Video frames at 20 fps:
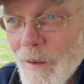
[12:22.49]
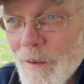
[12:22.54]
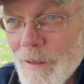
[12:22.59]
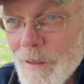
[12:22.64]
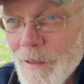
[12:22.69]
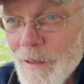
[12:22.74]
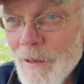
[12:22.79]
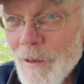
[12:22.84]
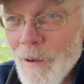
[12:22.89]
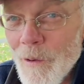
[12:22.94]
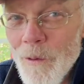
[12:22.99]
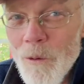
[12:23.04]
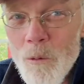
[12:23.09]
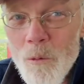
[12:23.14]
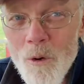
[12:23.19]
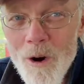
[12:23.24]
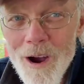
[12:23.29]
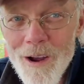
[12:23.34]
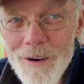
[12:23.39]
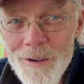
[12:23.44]

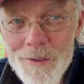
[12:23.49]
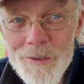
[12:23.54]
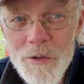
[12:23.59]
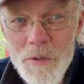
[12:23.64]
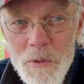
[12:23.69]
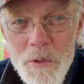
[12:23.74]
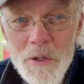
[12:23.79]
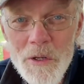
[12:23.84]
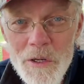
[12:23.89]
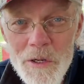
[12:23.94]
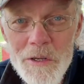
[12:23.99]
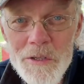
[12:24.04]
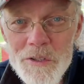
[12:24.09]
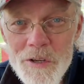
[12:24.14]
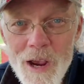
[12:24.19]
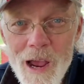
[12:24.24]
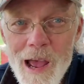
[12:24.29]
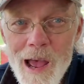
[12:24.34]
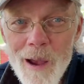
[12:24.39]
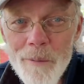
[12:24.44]
want to do a good
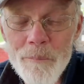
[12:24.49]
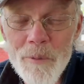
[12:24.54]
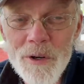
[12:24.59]
job.